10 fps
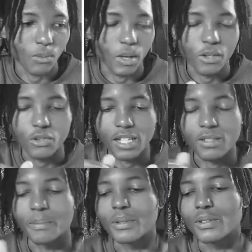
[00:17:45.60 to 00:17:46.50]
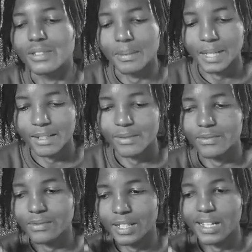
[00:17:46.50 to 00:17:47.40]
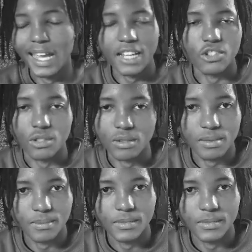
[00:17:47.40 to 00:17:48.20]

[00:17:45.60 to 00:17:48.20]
where you're trying to build some kind of agent.